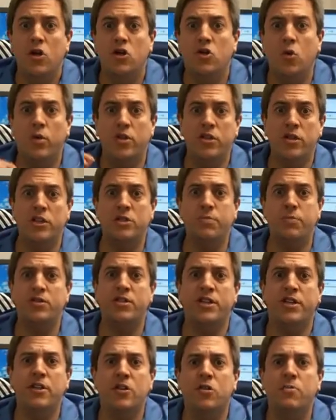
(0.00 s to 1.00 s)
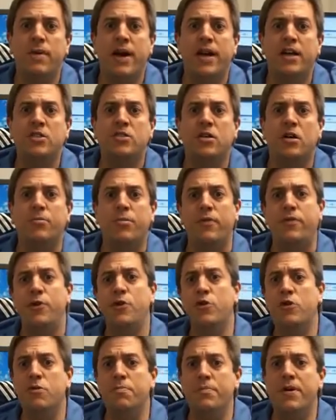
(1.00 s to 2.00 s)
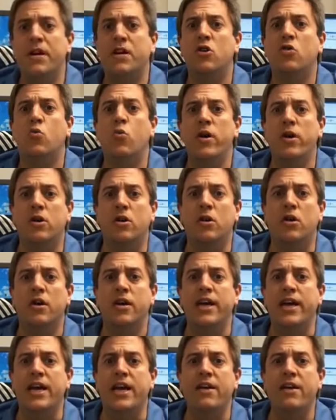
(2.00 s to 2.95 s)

So in this particular matchup, if you could pick a winner